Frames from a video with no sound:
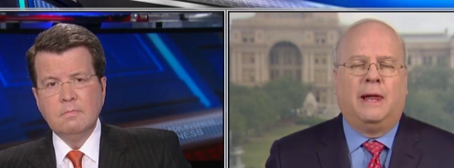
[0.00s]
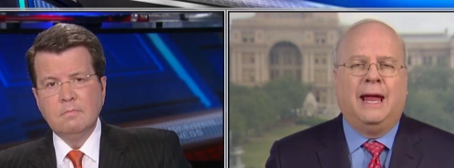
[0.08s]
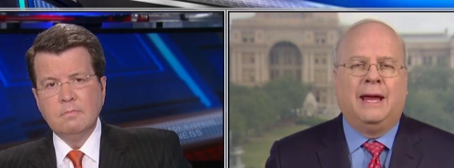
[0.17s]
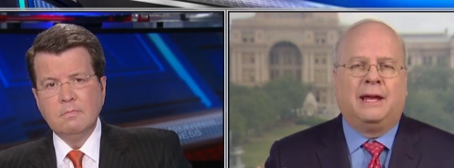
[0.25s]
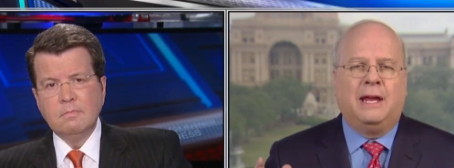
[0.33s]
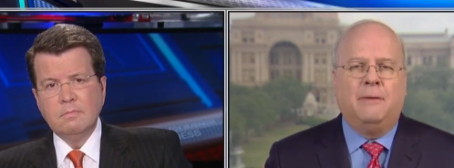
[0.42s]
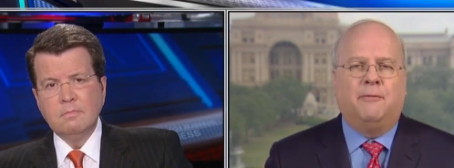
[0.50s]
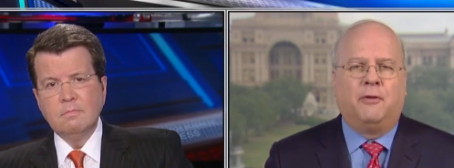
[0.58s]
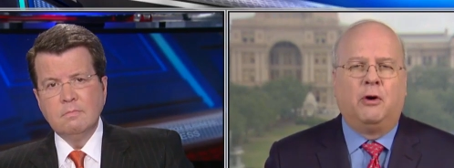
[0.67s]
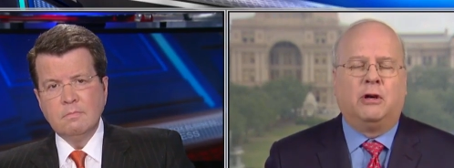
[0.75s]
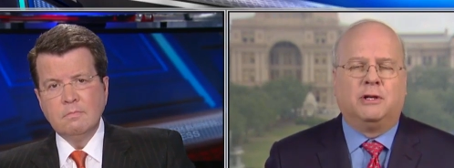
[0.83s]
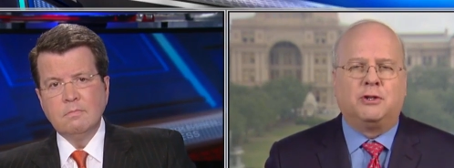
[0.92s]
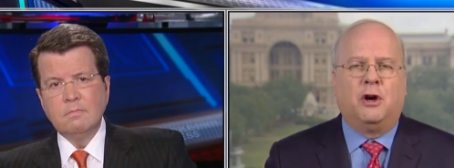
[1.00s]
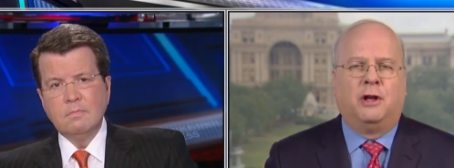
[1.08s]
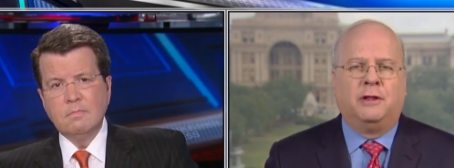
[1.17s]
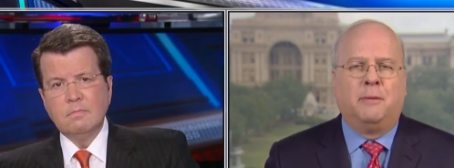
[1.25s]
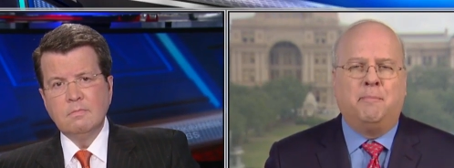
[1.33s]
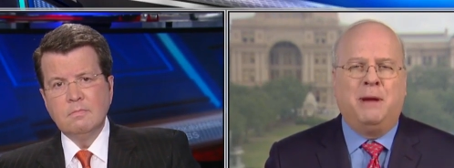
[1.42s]
Speaker 1: and keep focused on
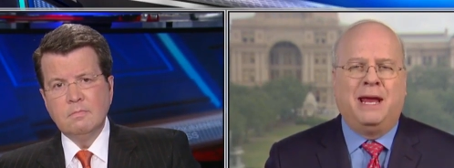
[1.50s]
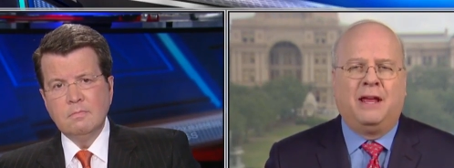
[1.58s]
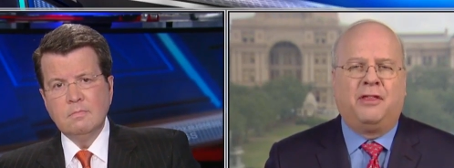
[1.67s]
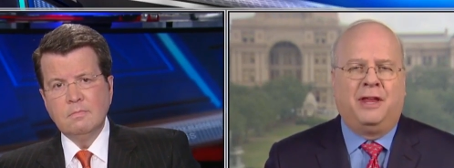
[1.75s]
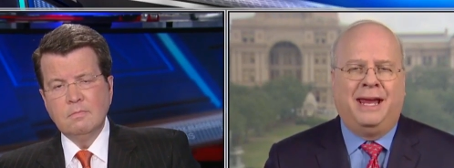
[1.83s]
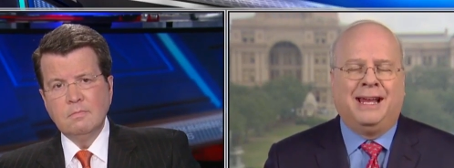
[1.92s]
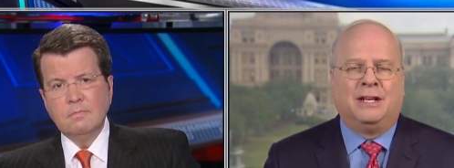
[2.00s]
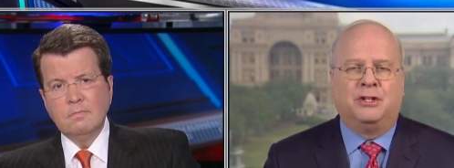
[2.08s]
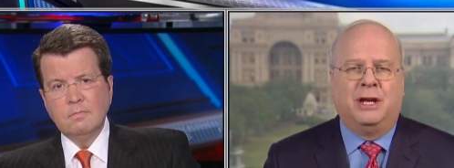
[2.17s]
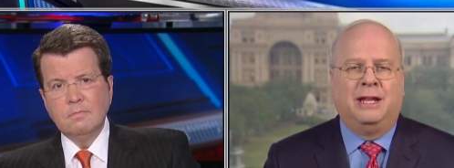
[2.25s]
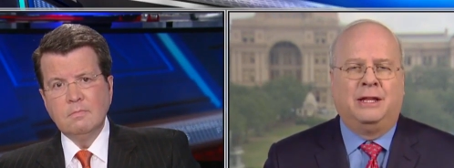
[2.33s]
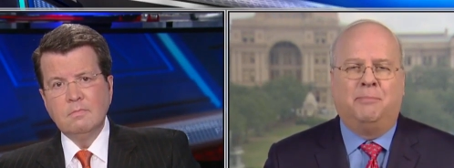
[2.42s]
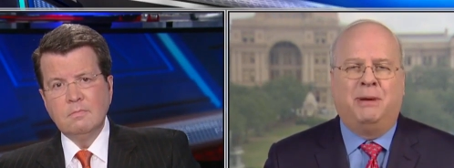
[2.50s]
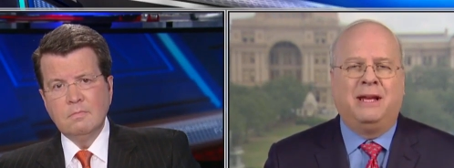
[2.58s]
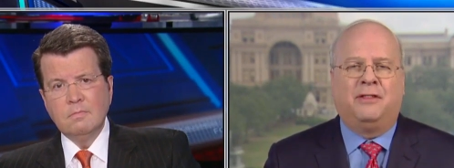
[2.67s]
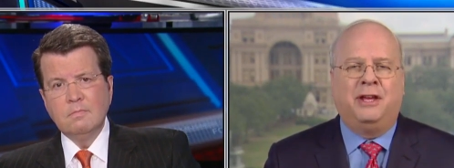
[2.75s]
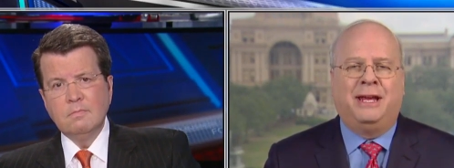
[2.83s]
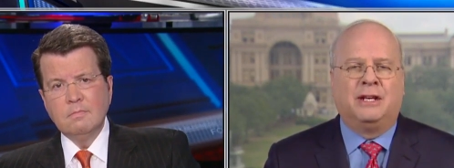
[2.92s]
the big things. And the big
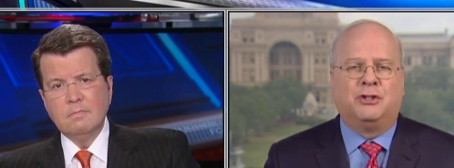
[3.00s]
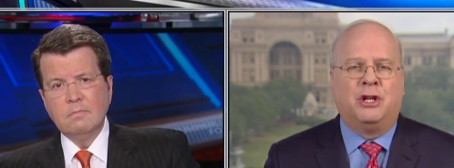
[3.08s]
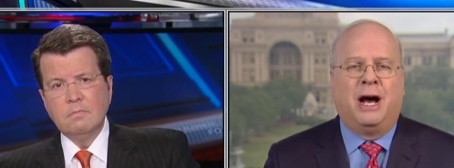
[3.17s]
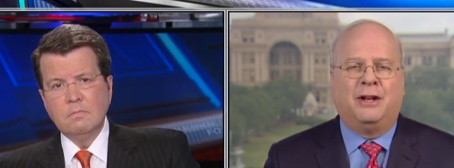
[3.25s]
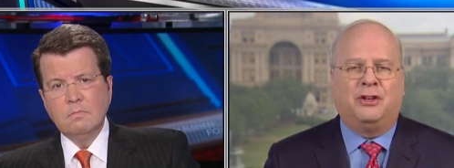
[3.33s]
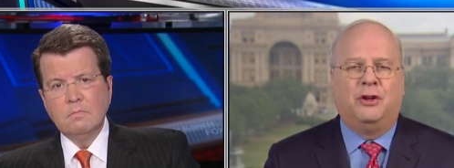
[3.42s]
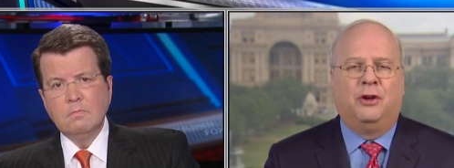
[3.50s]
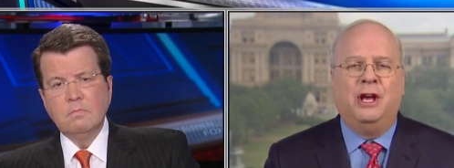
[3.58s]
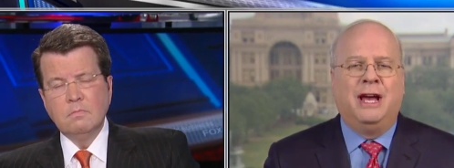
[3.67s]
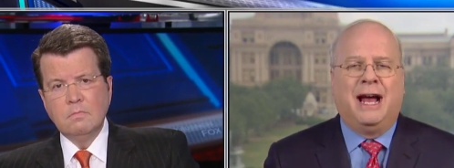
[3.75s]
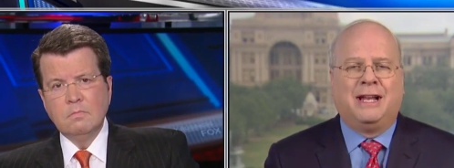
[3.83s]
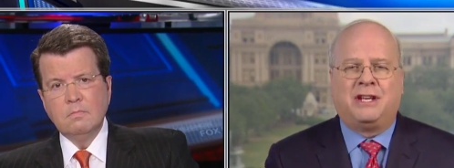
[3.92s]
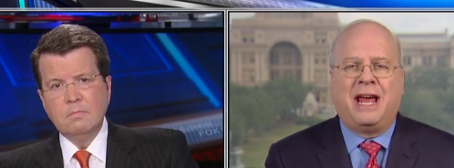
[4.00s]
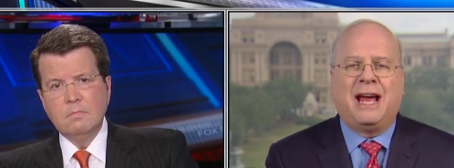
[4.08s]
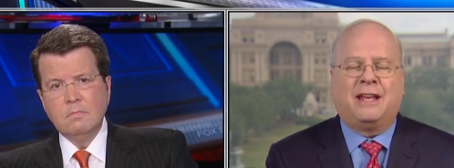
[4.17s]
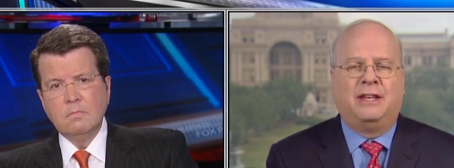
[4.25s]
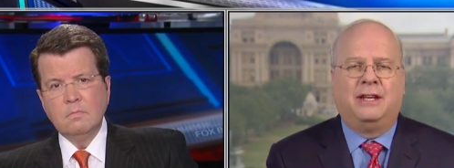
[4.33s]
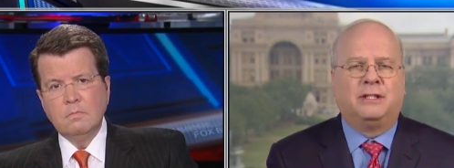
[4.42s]
thing is not to
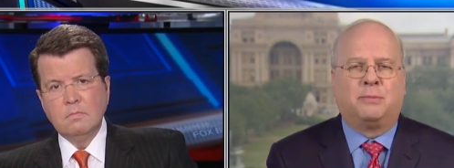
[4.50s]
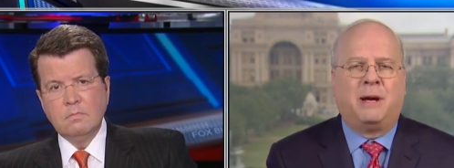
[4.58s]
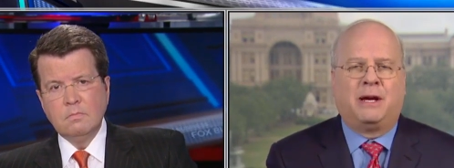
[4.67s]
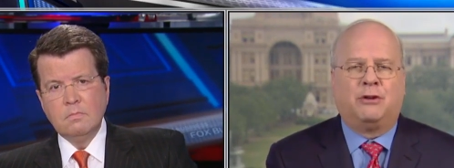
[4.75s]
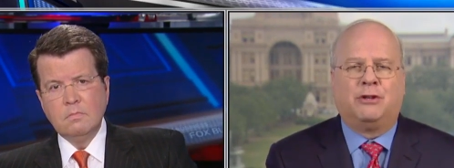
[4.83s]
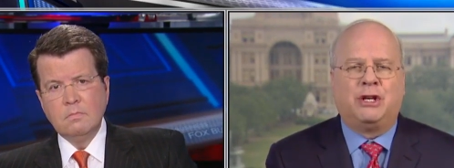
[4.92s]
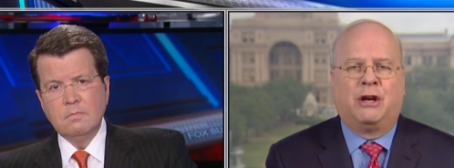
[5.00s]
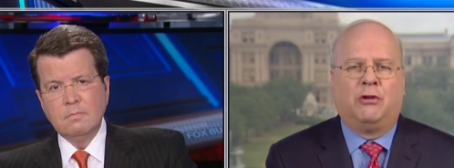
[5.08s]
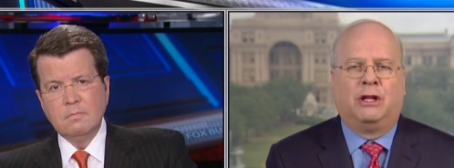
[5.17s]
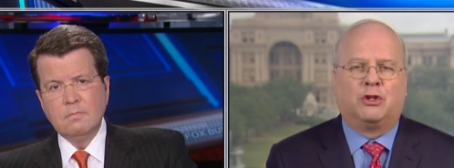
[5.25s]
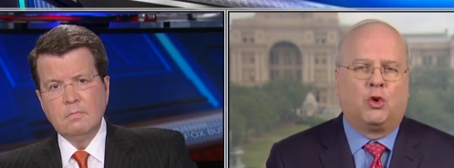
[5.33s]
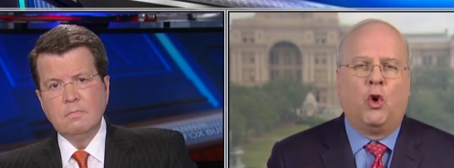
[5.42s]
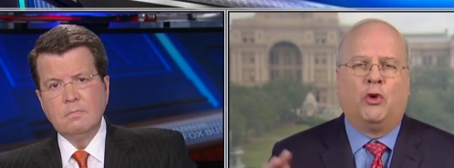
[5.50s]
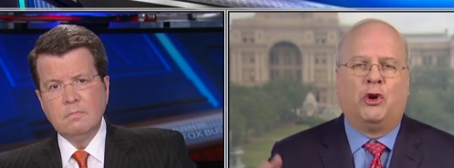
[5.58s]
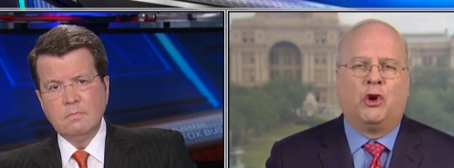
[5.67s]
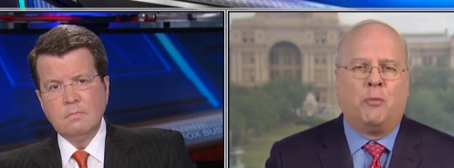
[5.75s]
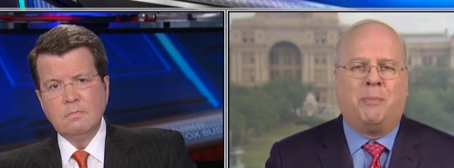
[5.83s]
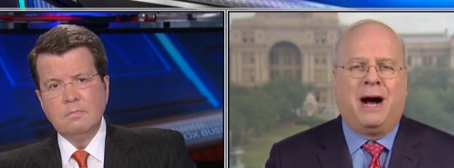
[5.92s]
attack the inspector general as, quote, an
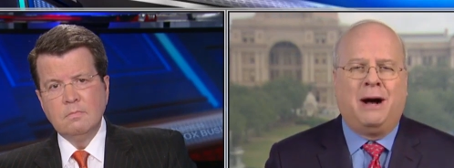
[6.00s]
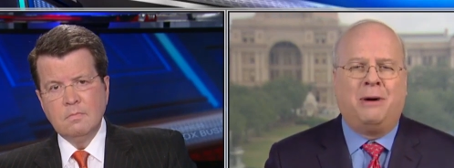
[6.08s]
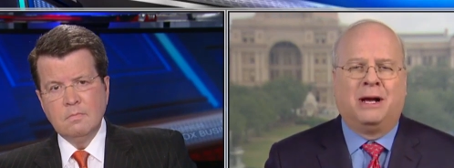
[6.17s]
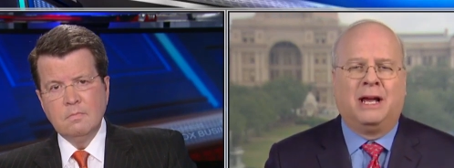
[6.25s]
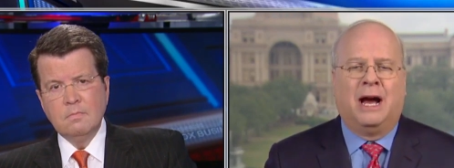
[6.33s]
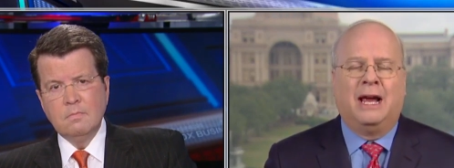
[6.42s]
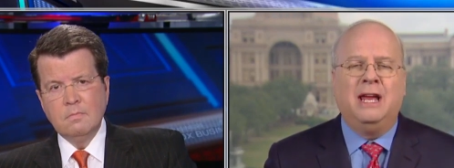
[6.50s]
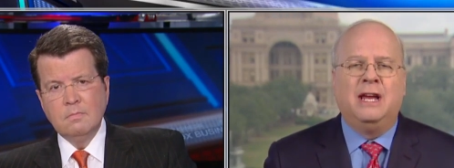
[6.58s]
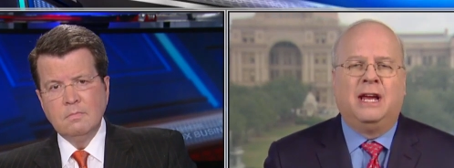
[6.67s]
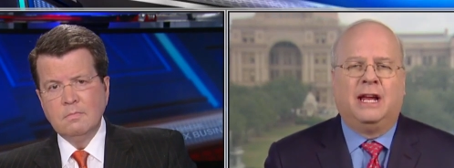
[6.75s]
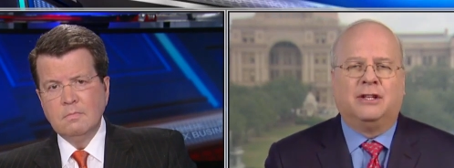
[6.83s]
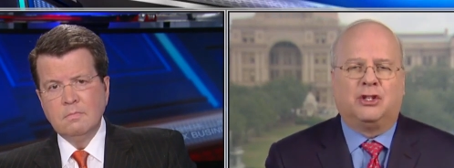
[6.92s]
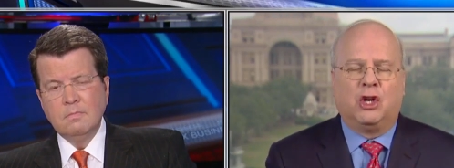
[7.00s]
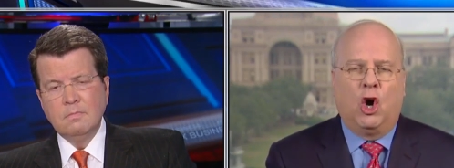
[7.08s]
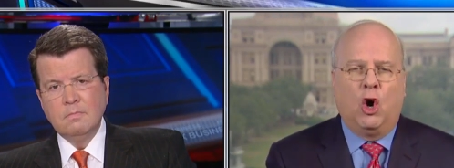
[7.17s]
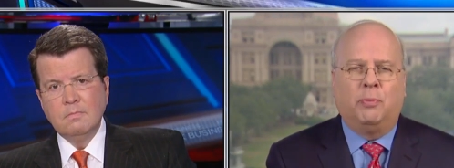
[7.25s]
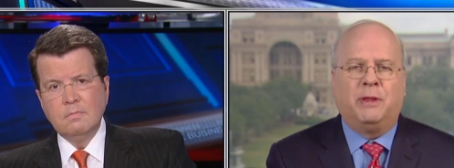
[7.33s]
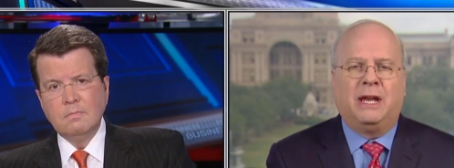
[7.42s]
Obama guy. It's to
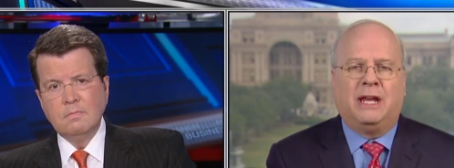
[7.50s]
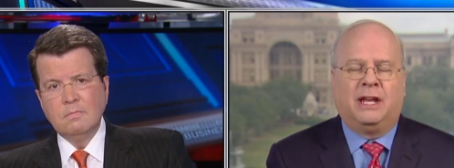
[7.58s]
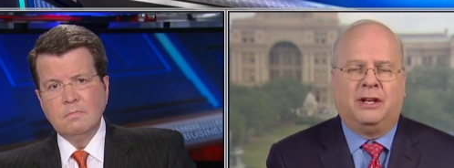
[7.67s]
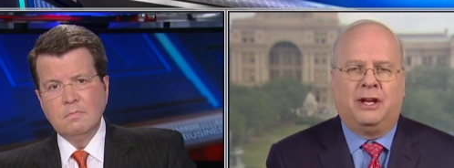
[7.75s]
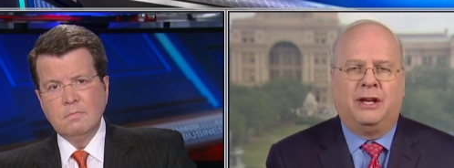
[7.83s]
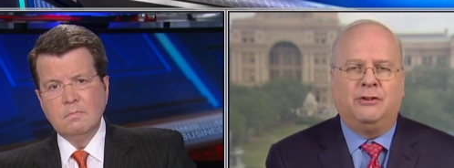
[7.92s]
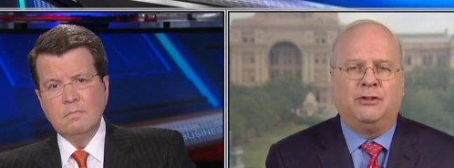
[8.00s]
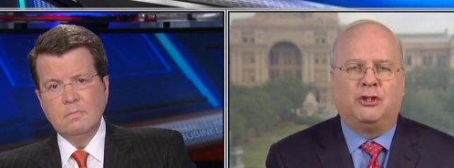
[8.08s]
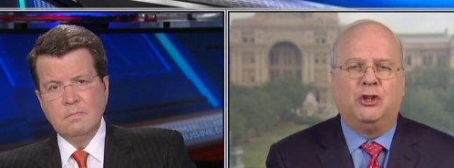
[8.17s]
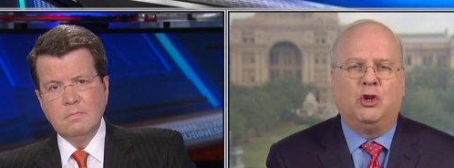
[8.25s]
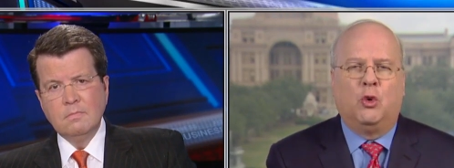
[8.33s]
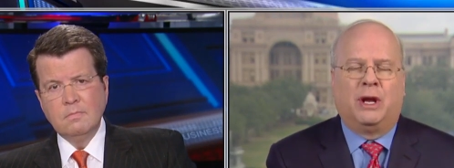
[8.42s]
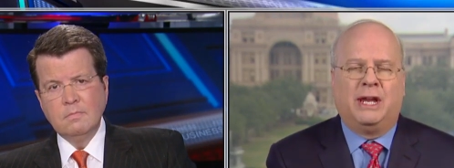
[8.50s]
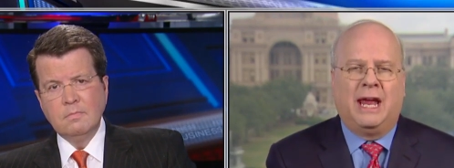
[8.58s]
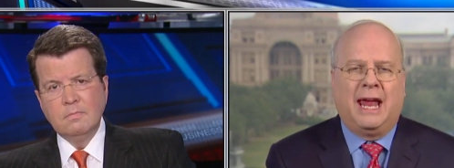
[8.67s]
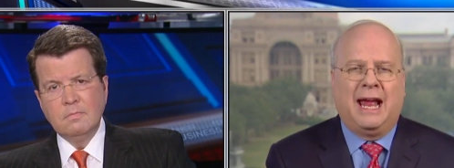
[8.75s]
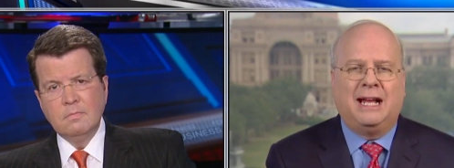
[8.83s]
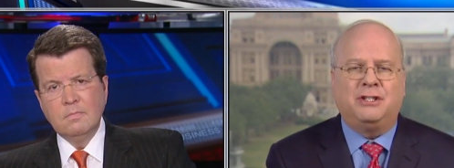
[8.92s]
hope that he continues to do what he
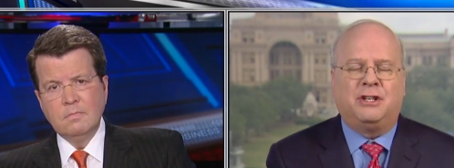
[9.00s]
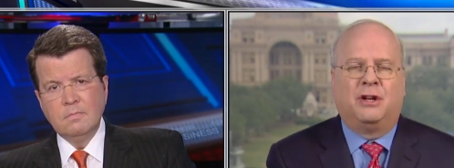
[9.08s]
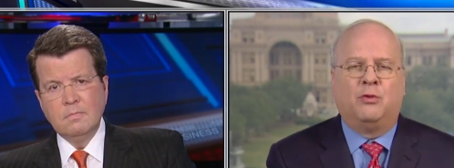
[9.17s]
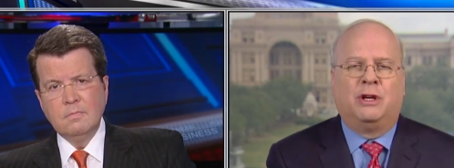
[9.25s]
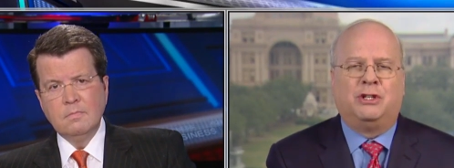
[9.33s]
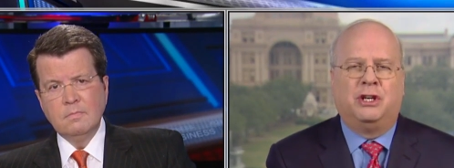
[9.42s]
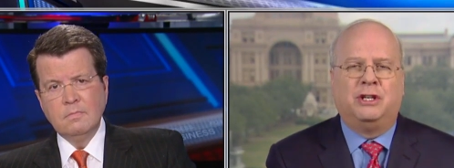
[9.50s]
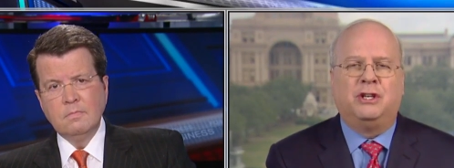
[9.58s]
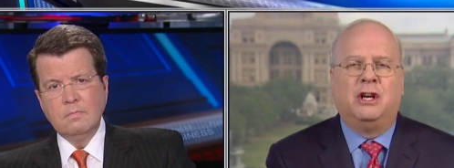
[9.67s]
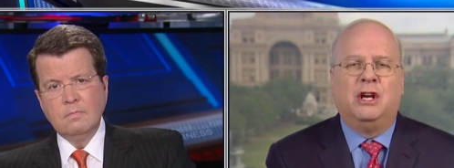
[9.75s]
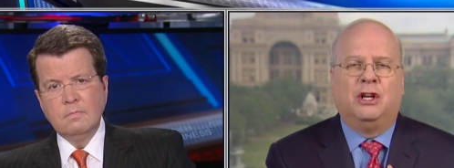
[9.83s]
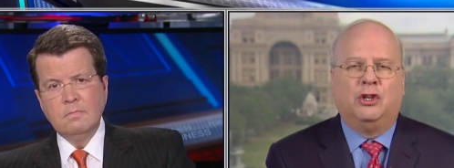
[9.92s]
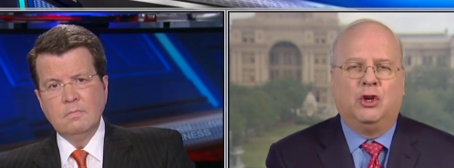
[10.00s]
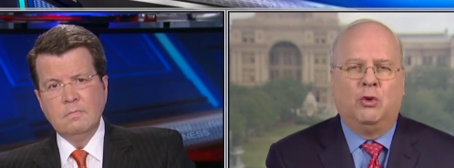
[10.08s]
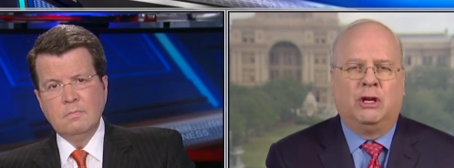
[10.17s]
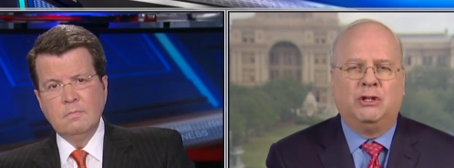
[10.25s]
has done, which is doing